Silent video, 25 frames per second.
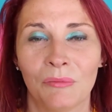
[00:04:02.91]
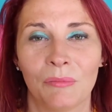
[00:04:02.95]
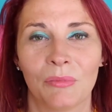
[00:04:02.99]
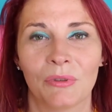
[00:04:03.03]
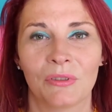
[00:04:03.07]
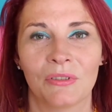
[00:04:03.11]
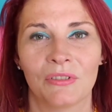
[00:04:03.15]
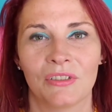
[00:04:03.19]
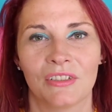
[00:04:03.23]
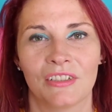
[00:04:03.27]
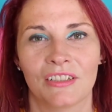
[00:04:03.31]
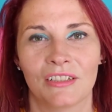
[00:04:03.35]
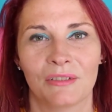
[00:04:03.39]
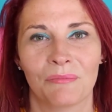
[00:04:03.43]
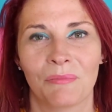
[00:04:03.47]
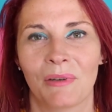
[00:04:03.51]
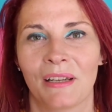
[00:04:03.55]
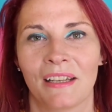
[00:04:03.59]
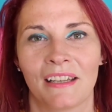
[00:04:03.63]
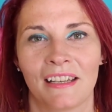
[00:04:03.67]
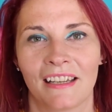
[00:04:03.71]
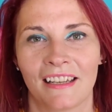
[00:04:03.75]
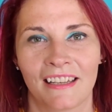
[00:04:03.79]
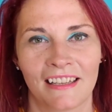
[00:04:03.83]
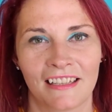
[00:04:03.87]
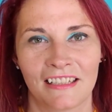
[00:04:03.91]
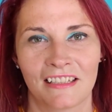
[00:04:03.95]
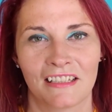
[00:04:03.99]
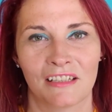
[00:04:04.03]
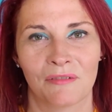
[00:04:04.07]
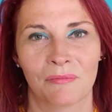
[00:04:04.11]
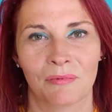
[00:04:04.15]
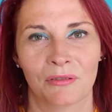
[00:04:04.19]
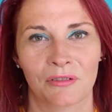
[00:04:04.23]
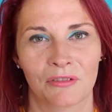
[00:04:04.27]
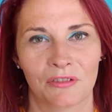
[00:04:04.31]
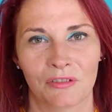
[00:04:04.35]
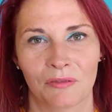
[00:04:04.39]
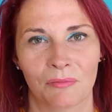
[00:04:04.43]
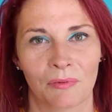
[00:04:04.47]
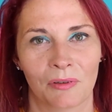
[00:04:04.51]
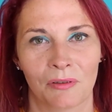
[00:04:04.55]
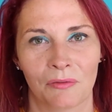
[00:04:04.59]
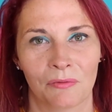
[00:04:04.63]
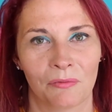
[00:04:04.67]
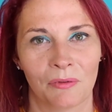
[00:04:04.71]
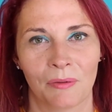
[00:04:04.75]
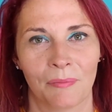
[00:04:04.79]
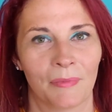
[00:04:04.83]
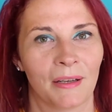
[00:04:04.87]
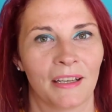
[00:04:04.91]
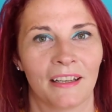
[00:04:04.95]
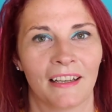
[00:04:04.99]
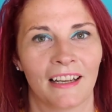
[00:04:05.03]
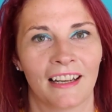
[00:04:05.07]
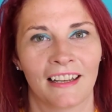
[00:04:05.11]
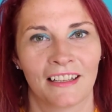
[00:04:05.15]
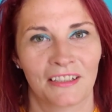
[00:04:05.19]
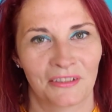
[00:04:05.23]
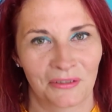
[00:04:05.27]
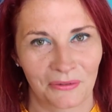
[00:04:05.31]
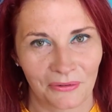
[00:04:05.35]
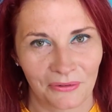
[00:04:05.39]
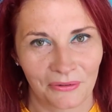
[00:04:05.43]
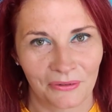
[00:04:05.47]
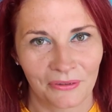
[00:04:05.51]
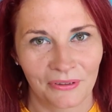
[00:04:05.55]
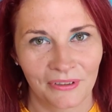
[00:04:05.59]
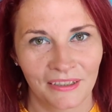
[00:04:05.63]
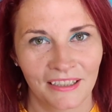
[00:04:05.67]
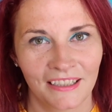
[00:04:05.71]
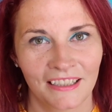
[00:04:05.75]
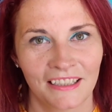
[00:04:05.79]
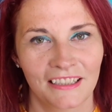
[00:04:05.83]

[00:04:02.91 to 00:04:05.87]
because it doesn't make it easier because you're both women at all.